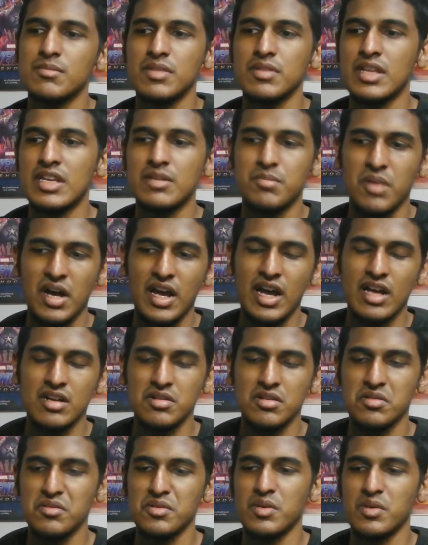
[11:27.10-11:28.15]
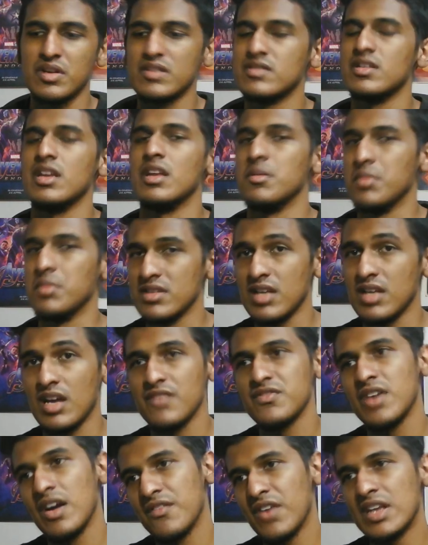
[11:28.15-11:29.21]
Played by I don't even want to say it because
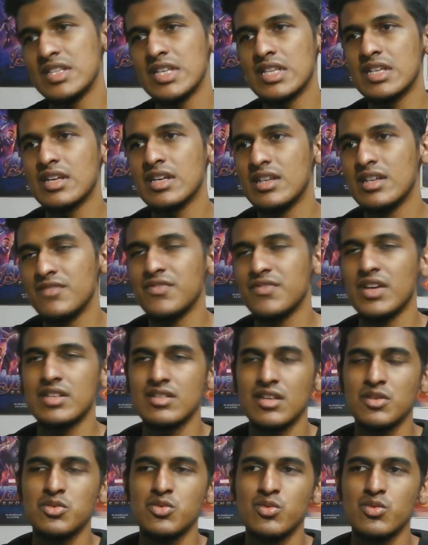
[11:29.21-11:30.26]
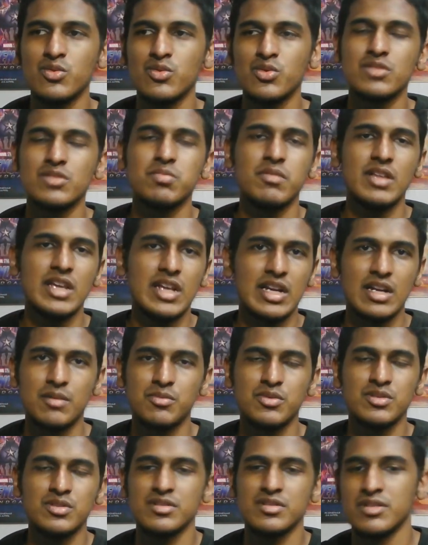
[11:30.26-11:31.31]
if I say who is playing it, I'm
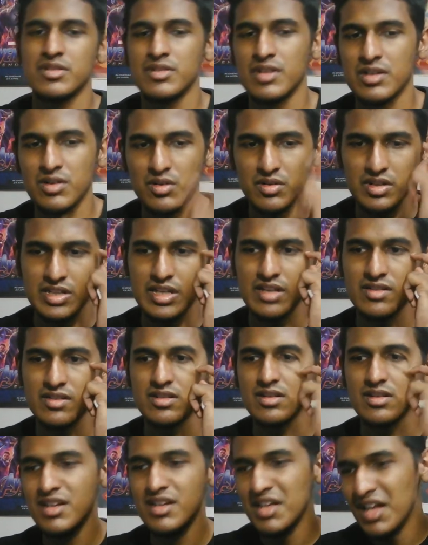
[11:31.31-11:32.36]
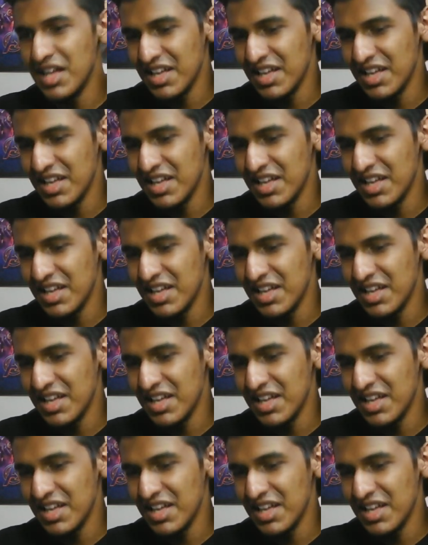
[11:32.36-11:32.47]
pretty sure you can already guess it.